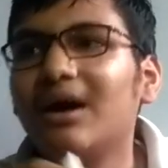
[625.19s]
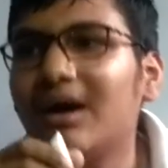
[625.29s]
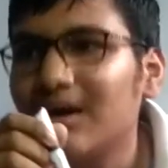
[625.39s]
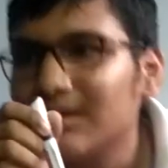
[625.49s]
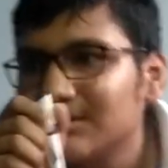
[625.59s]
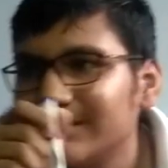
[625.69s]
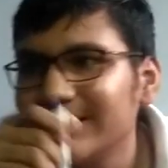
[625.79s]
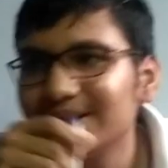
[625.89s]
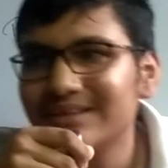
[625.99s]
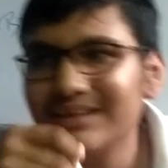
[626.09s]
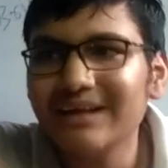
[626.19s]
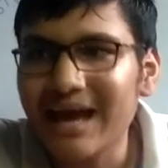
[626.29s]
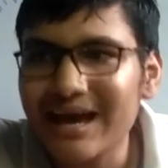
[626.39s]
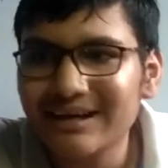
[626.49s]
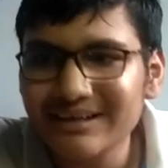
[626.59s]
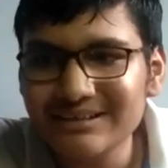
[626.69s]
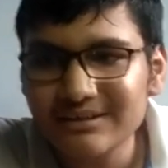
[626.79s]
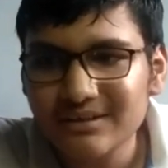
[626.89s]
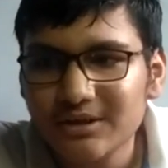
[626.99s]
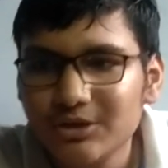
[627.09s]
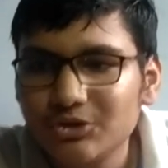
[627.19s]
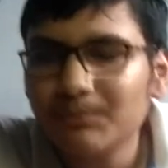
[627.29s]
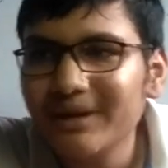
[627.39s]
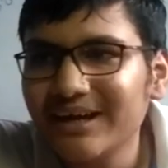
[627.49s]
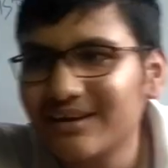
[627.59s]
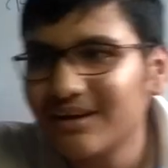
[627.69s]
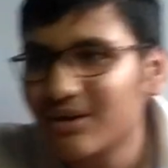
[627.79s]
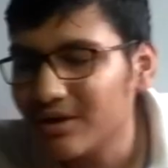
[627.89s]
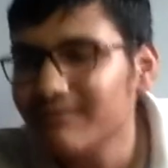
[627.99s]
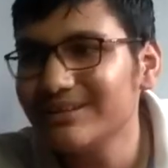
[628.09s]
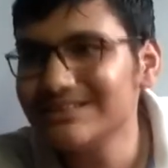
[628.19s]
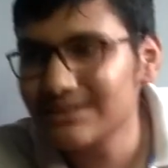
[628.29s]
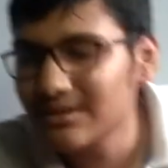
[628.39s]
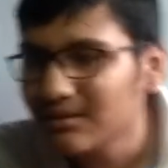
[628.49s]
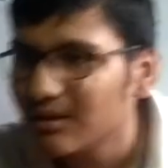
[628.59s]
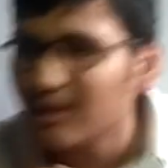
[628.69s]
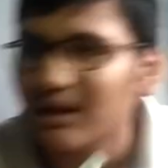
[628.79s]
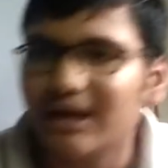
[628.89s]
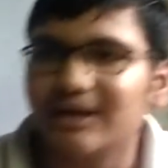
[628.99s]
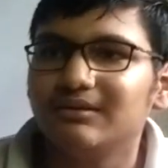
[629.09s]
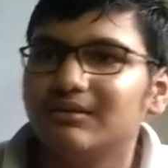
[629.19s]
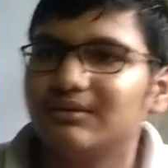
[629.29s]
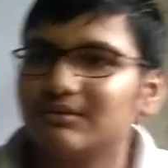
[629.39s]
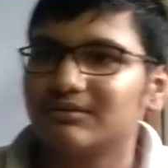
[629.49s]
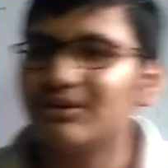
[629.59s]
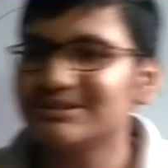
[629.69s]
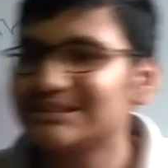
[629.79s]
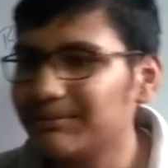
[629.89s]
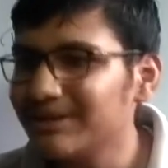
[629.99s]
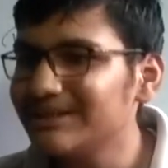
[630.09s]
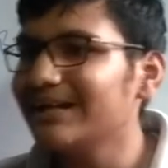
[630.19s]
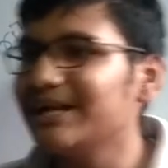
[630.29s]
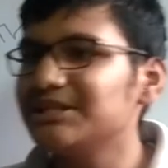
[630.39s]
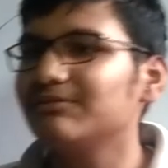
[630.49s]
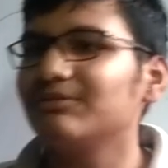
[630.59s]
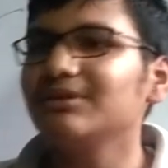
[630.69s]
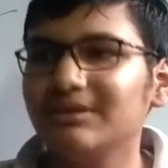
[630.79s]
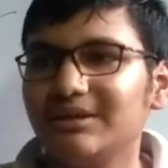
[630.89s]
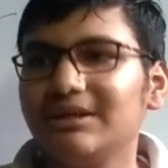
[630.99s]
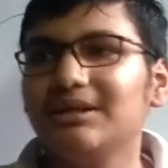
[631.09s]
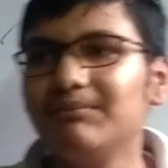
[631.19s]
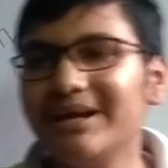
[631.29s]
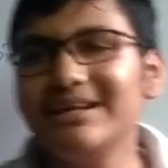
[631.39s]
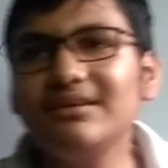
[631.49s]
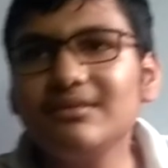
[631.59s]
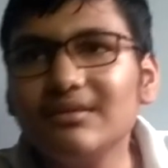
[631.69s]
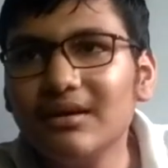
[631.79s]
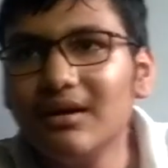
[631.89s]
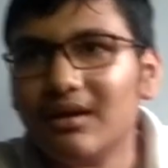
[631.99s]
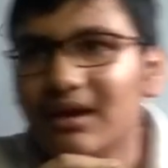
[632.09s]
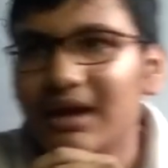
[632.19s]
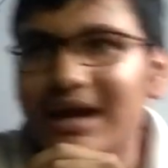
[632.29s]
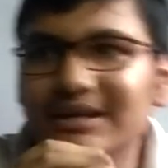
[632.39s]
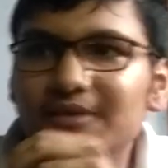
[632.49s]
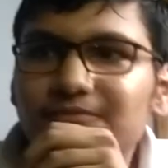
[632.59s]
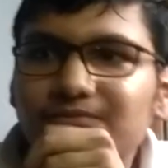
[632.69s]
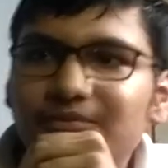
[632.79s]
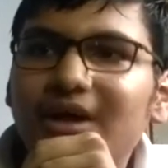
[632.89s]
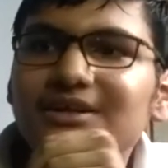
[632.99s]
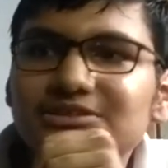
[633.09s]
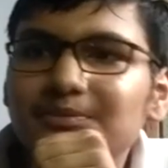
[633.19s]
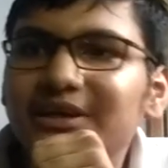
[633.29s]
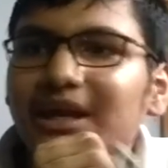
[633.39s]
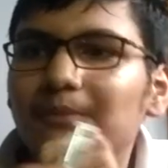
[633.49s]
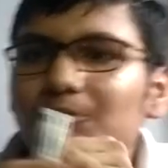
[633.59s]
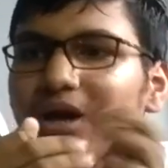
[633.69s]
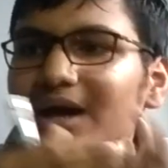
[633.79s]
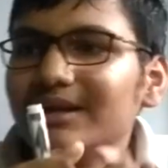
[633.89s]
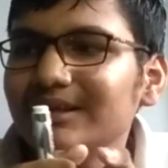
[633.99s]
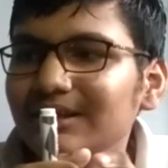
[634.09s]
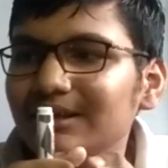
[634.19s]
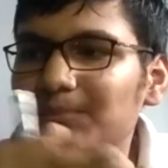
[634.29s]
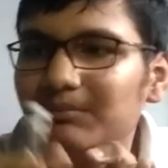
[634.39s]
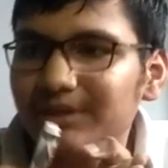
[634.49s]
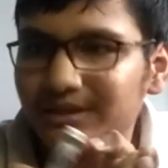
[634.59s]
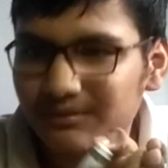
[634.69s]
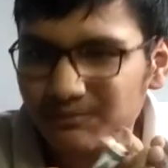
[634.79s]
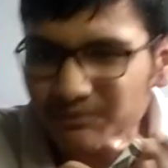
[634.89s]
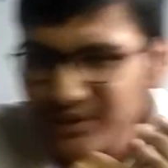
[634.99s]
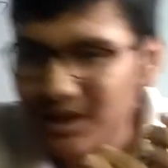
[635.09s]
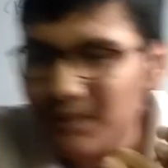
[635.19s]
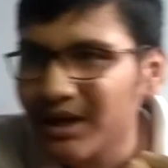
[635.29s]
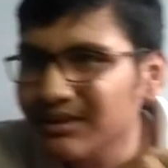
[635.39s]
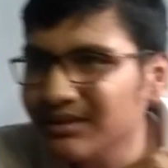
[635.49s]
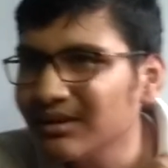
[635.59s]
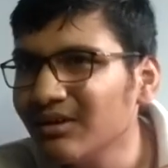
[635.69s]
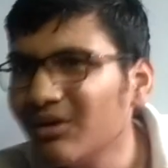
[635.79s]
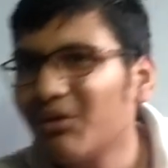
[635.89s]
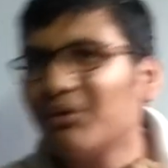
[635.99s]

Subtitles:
the king agreed to make a convention, and on 1791 he made it, and France became monarchy republic. But only the